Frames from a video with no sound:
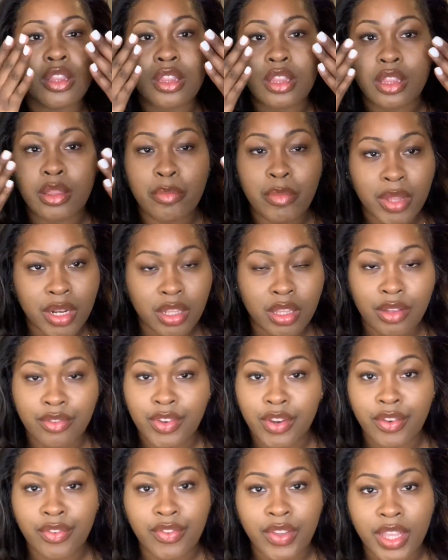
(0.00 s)
The middle of
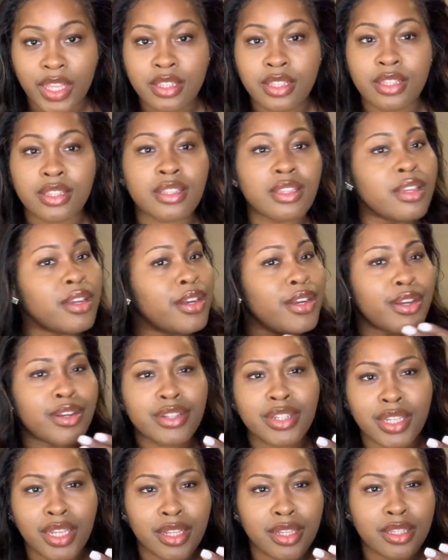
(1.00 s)
your face is clear, your
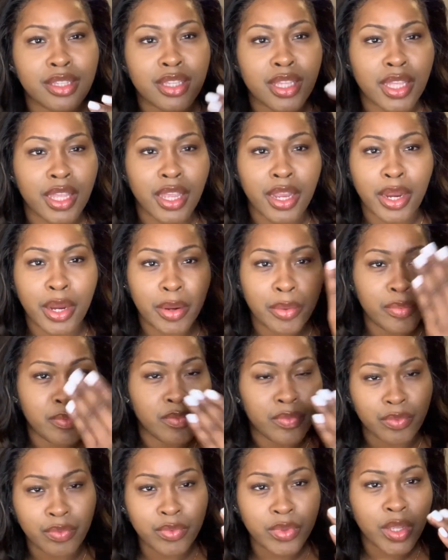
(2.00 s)
chin's clear,
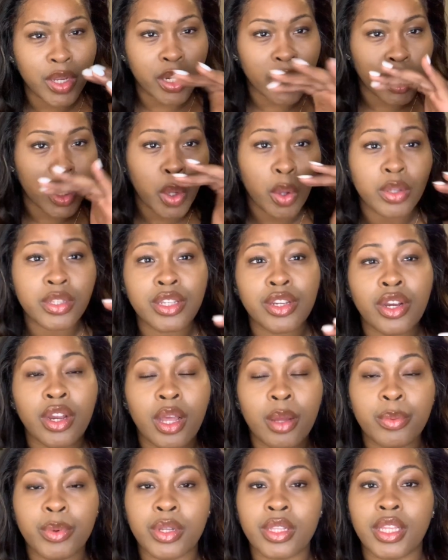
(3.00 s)
your nose and your
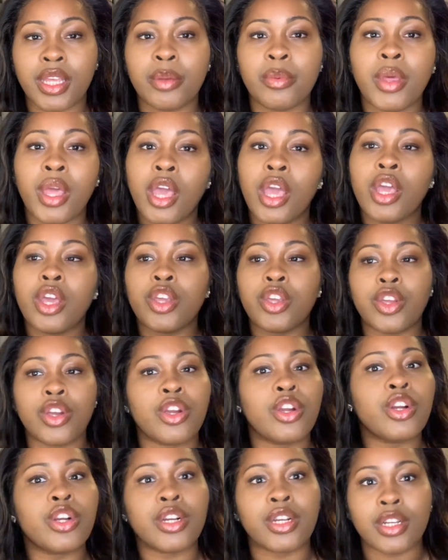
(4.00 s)
upper lip,
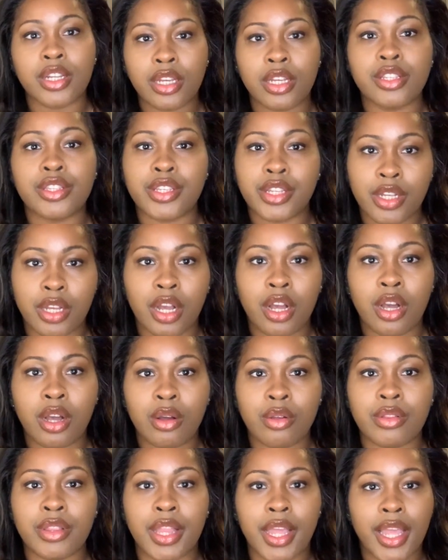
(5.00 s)
you're good to go.
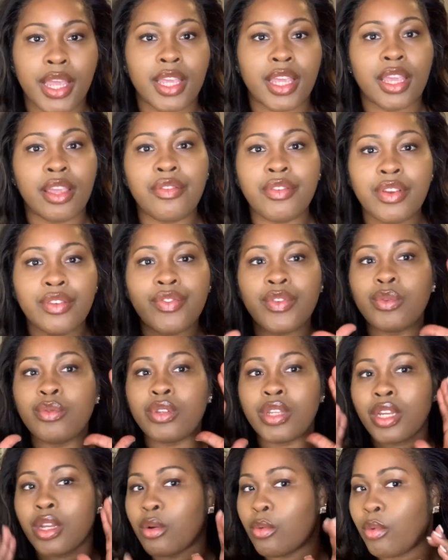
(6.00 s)
Like, even if you
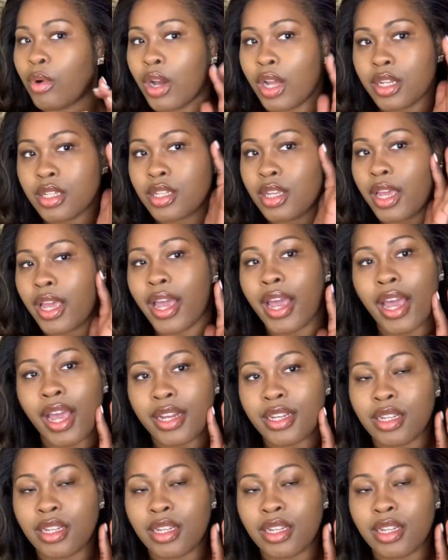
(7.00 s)
didn't want to add